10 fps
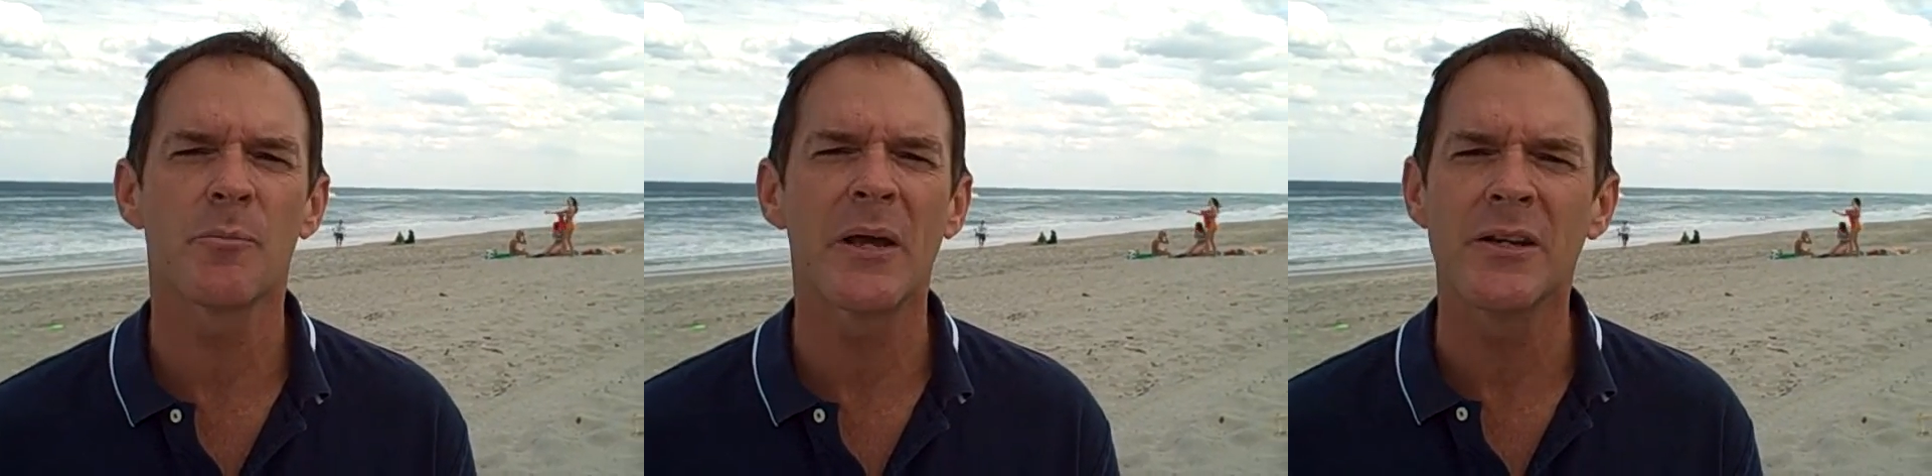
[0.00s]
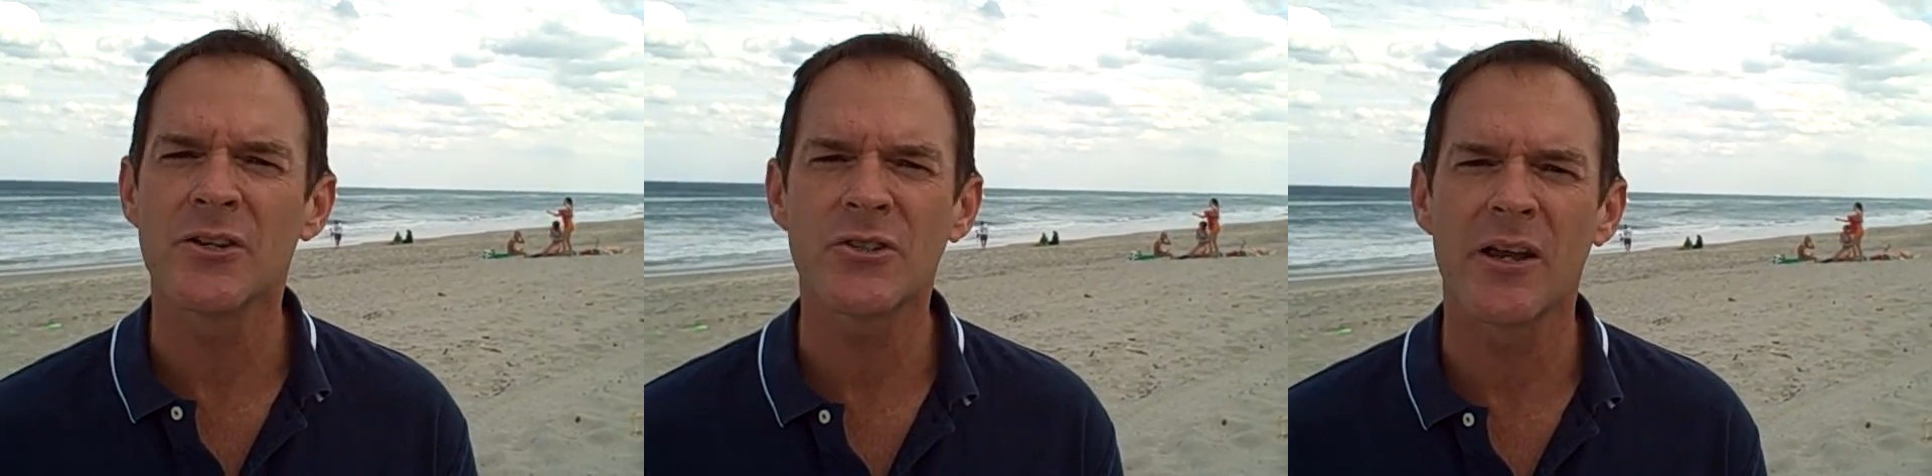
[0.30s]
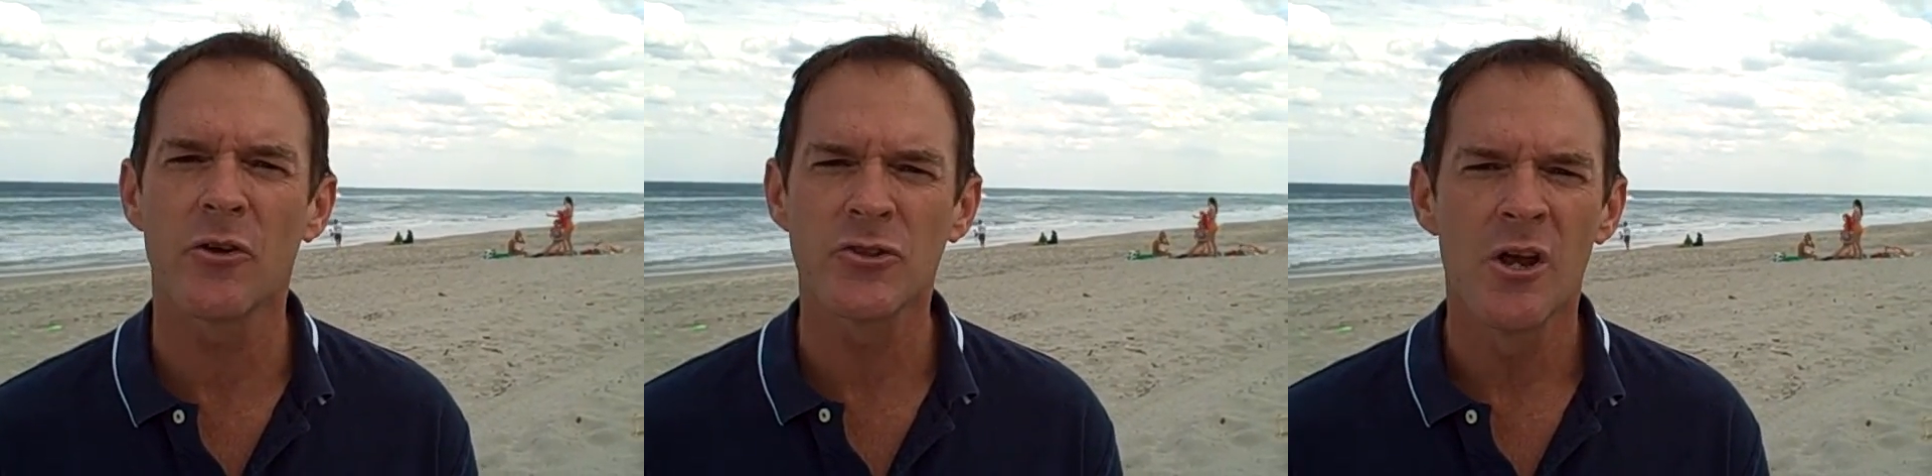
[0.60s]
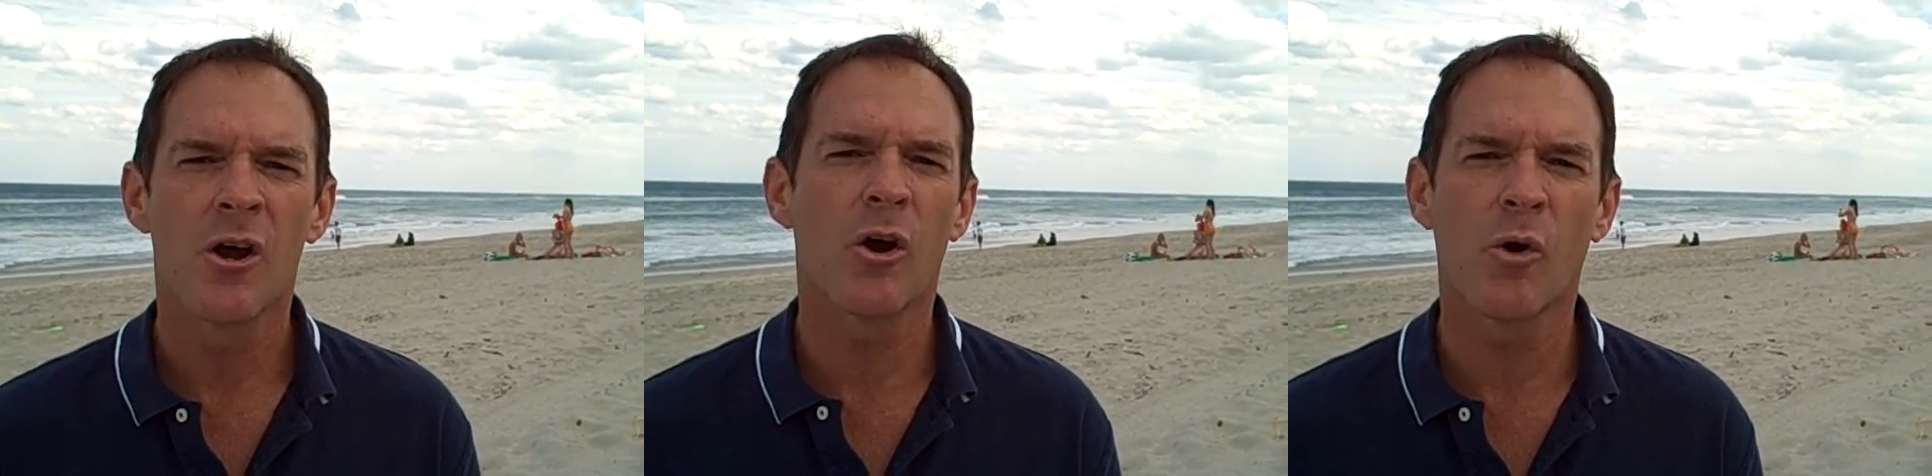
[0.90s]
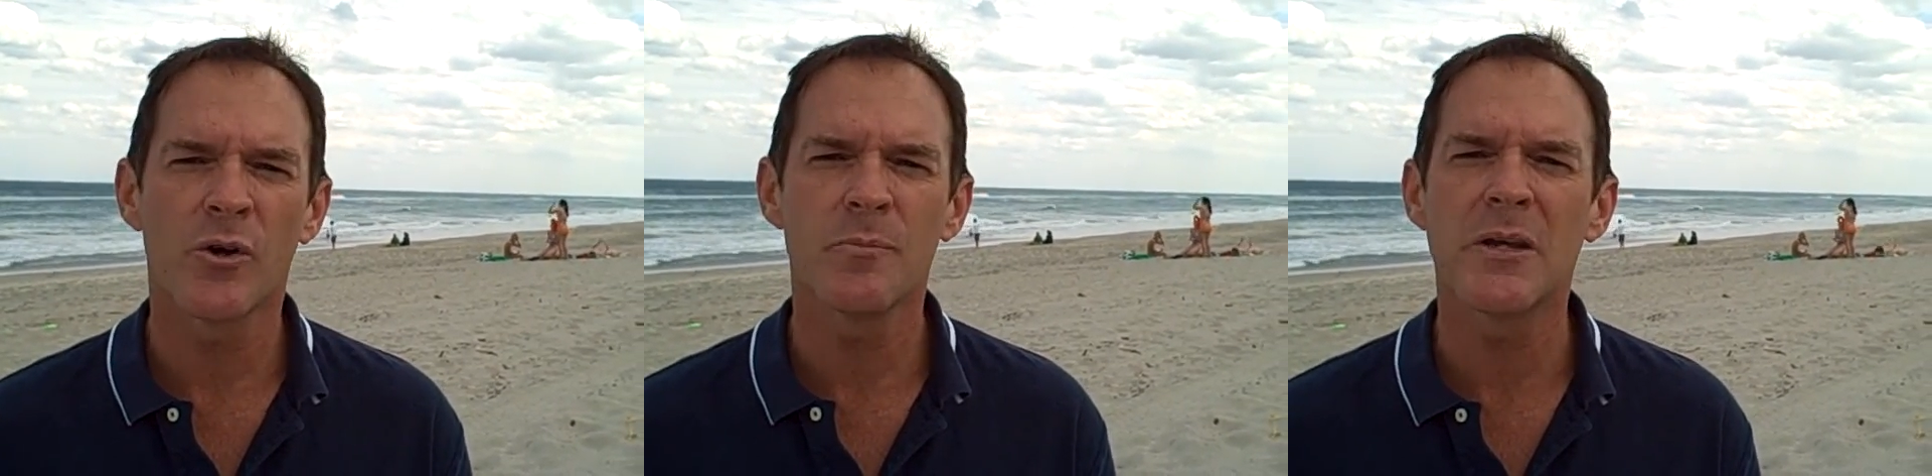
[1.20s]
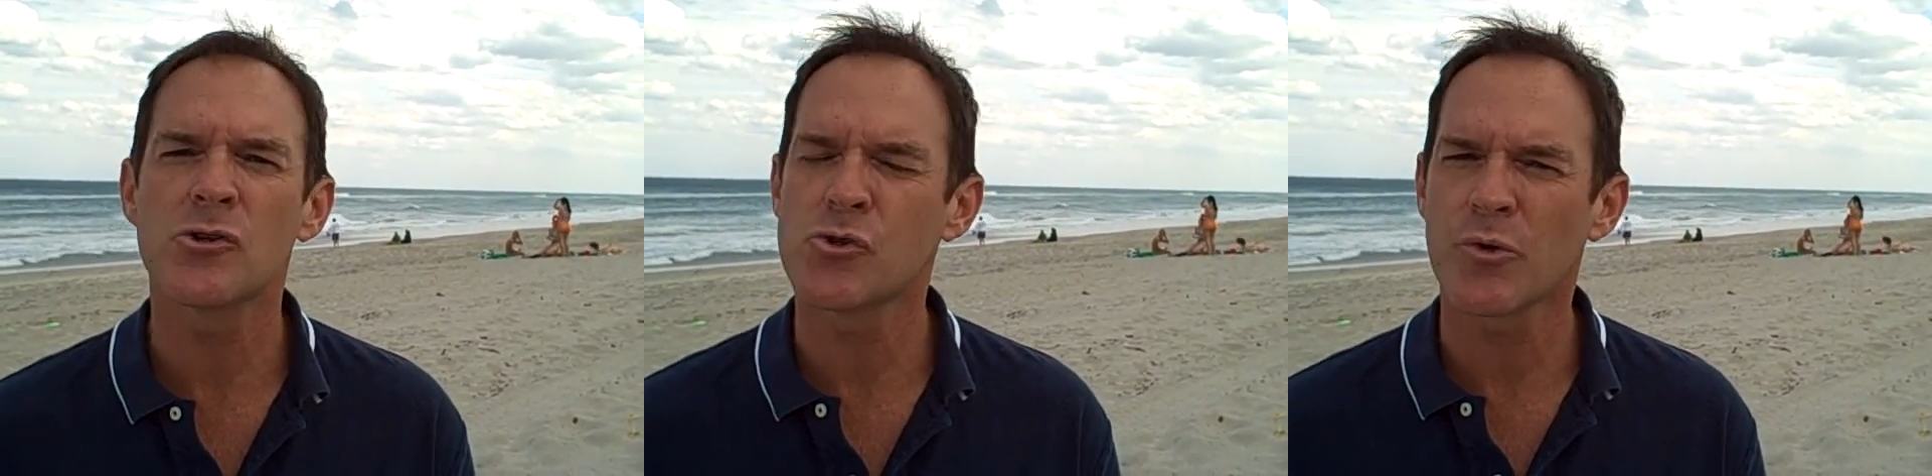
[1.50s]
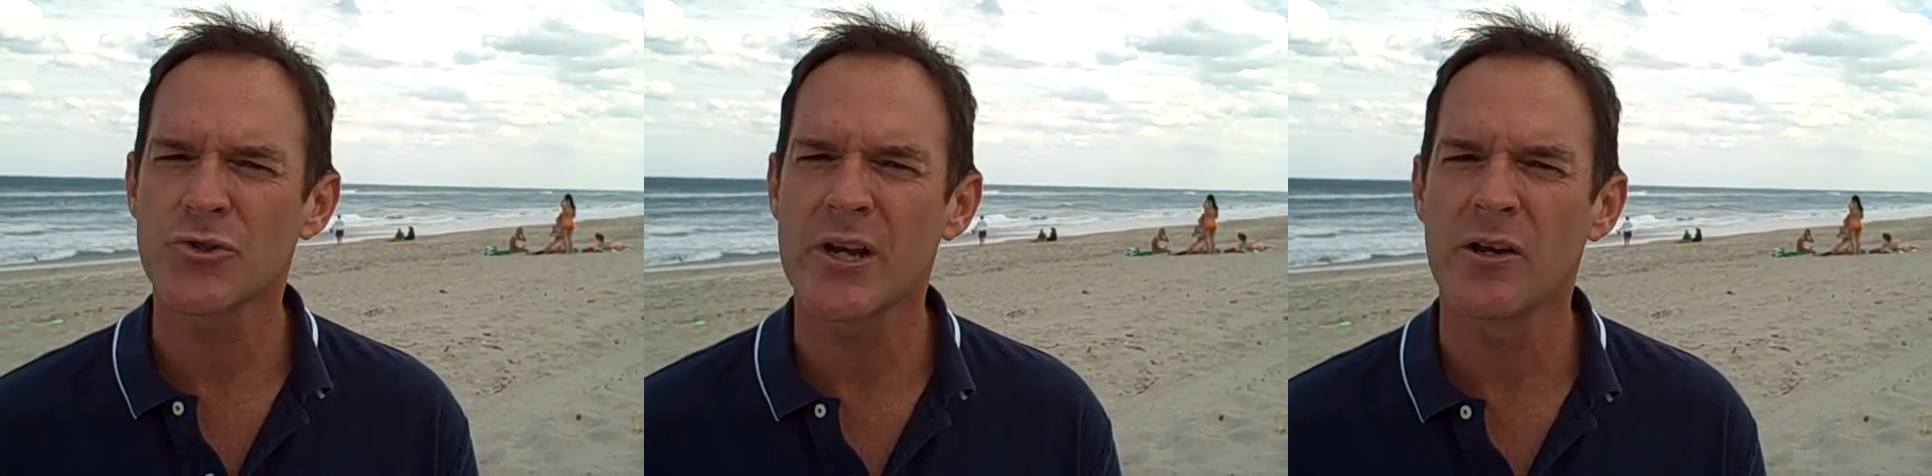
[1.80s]
our pending sales are going to be a
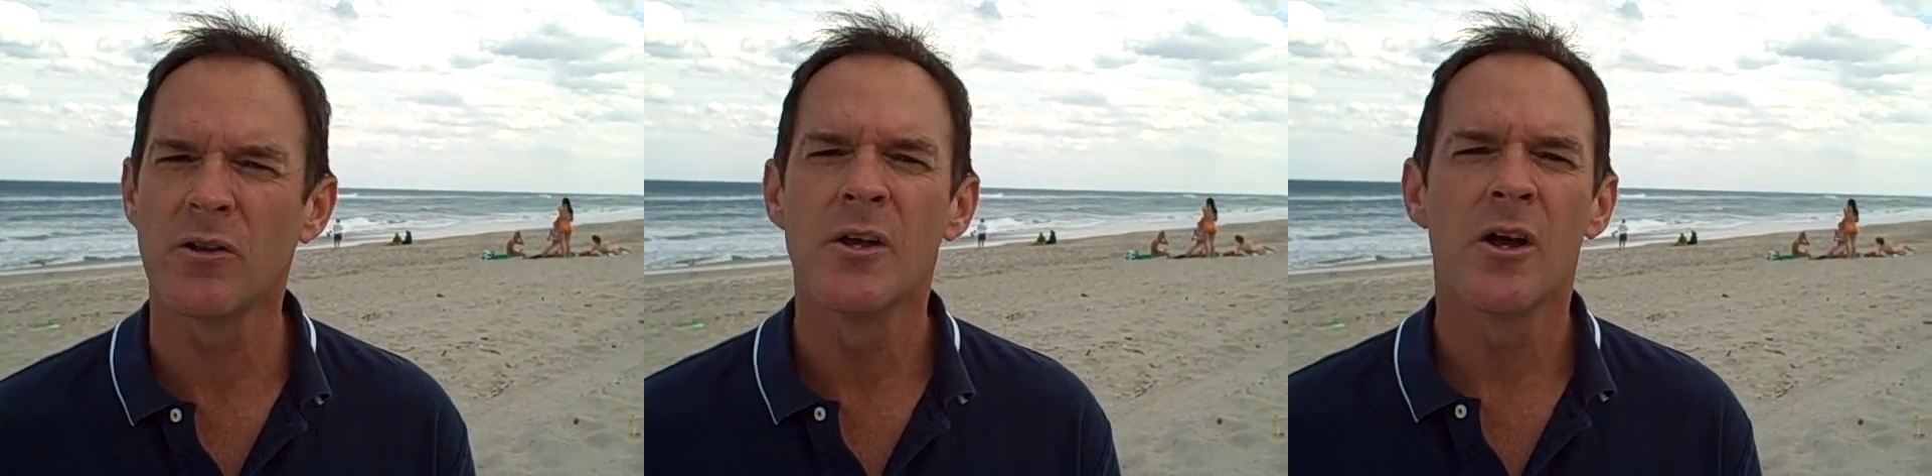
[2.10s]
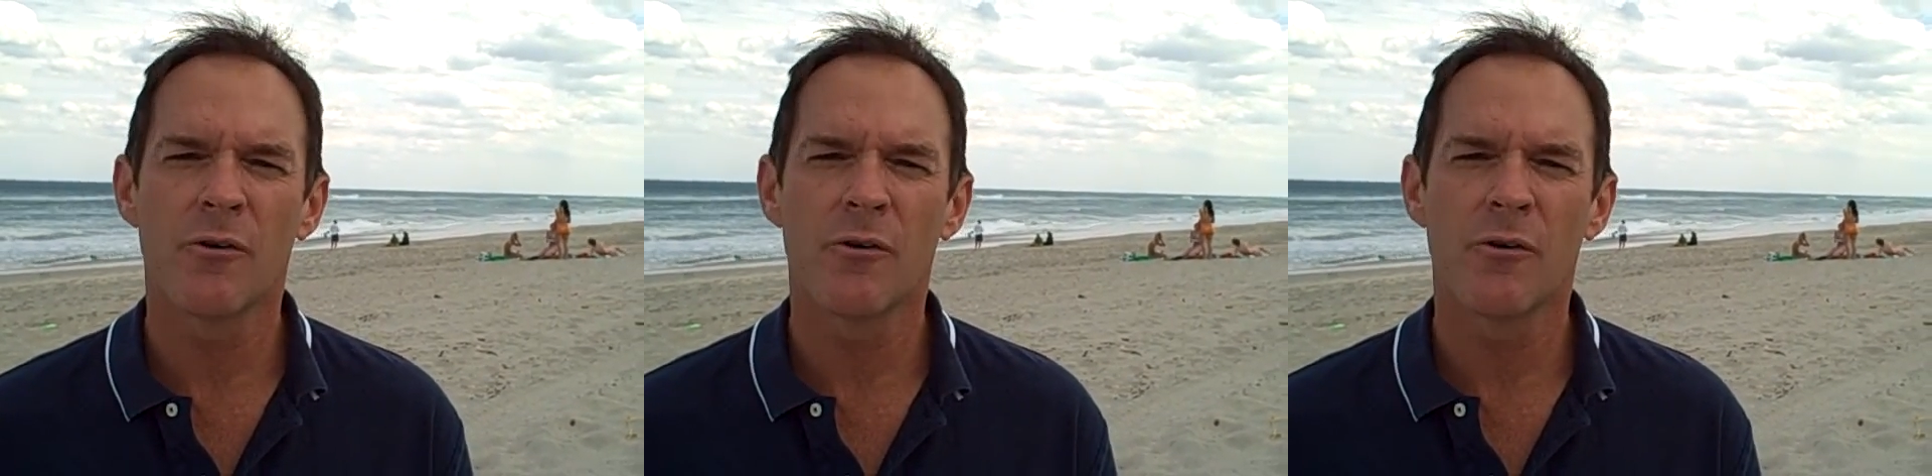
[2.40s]
short sale,